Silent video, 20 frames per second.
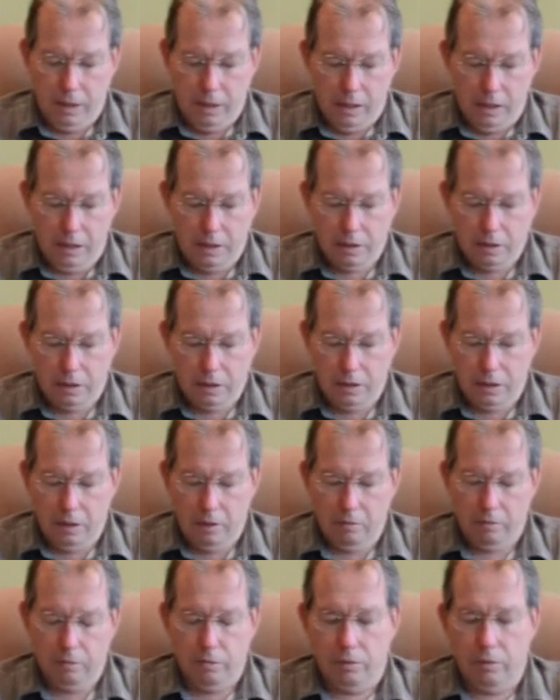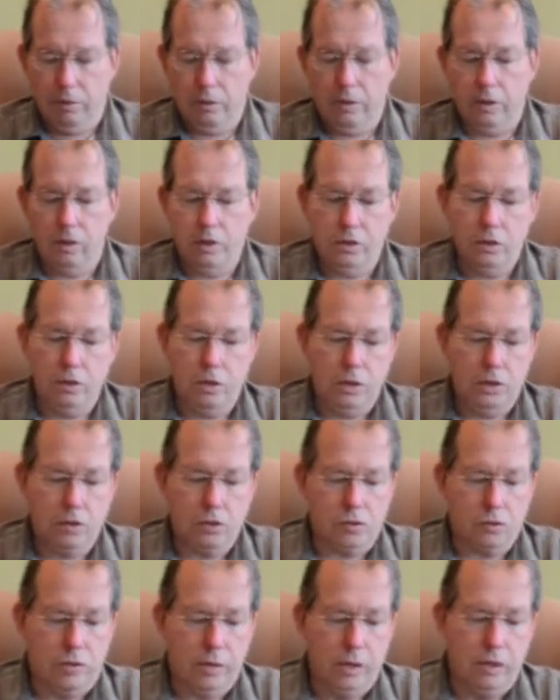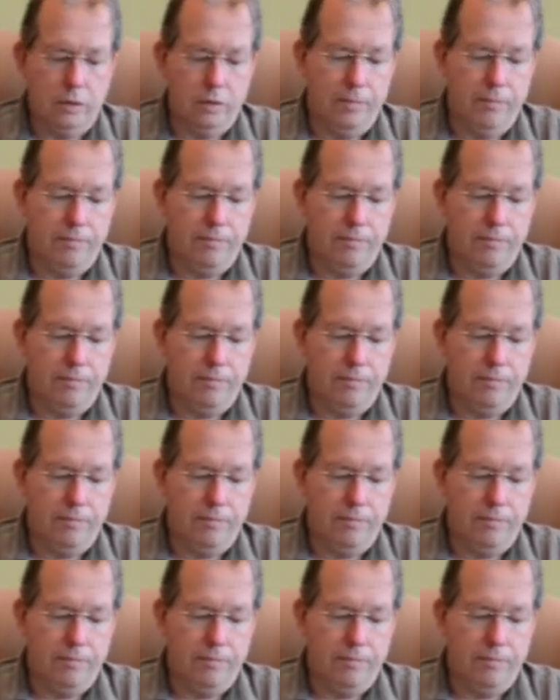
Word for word: and so therefore the journey is great.